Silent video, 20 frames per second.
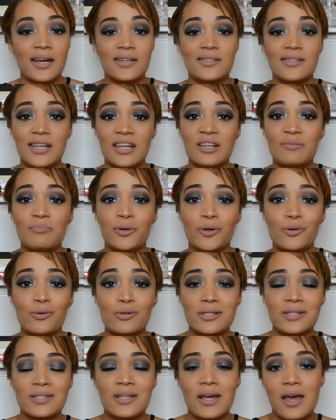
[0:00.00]
as yet
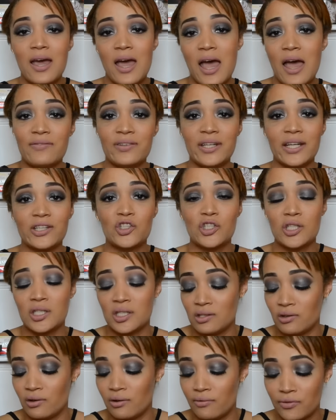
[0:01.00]
because I haven't
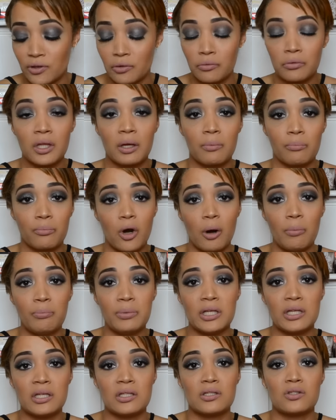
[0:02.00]
actually reviewed them
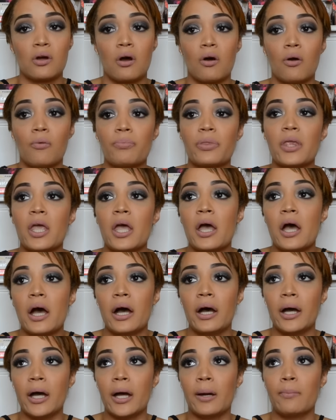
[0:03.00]
properly so
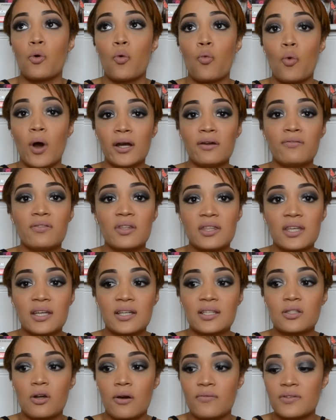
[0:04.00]
um, one of the
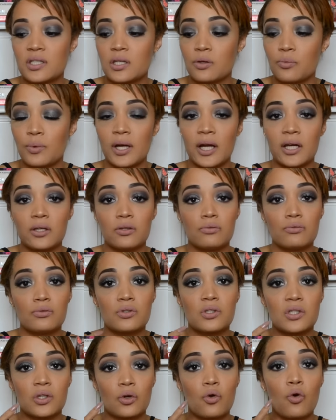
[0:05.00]
things obviously when I
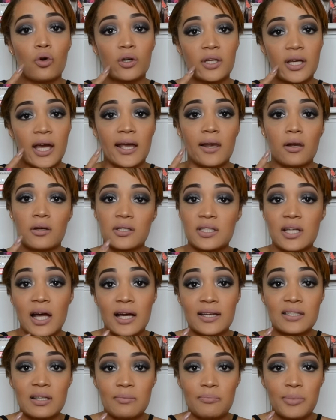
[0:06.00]
used Kourt K last
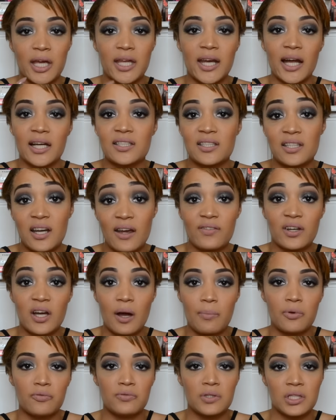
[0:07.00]
night in bed I did have a
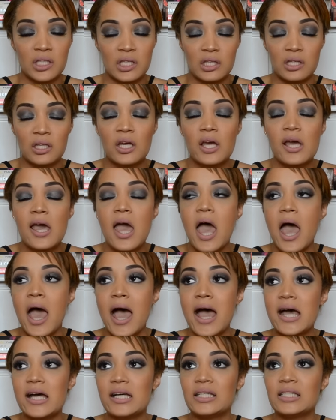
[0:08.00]
cup of tea
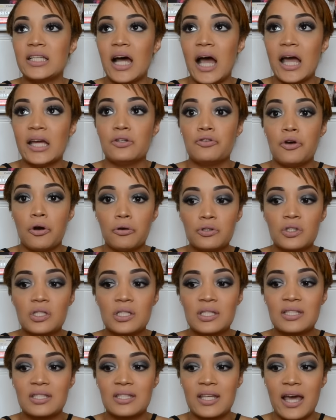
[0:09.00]
and I
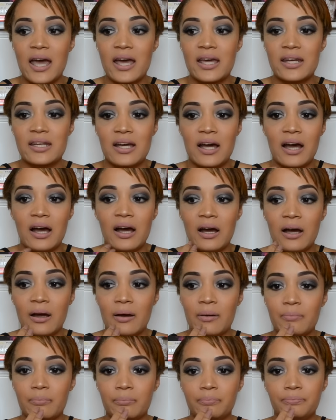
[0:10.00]
noticed that
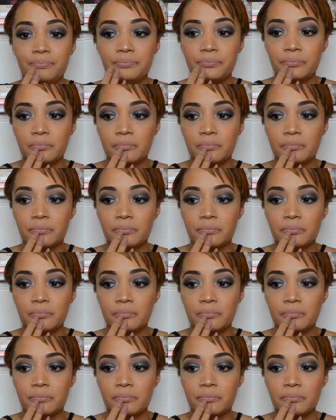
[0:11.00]
um,